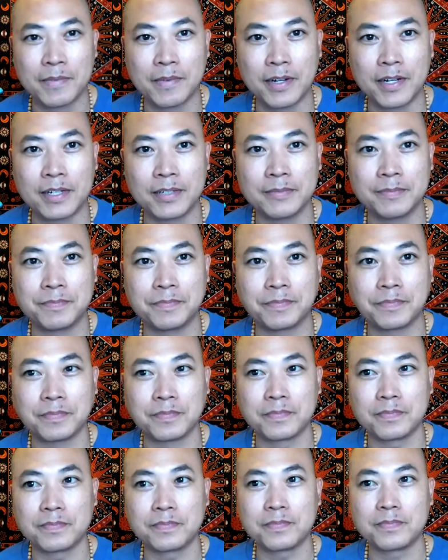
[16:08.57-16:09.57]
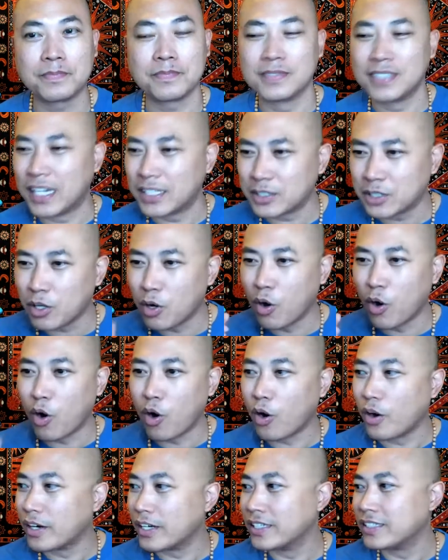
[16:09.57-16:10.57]
Right? That's the
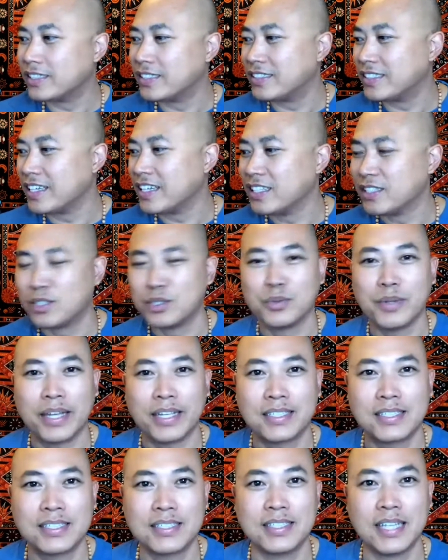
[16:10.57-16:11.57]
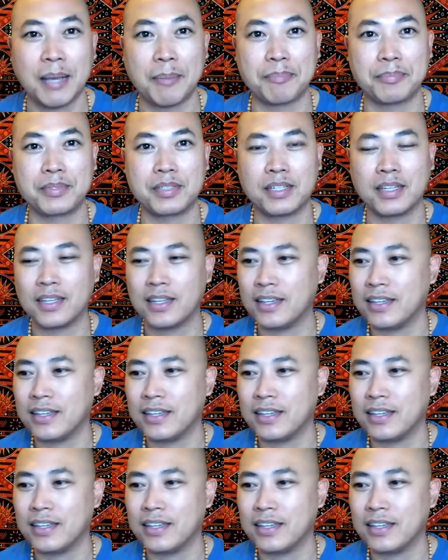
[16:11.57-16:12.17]
hardest thing to accept,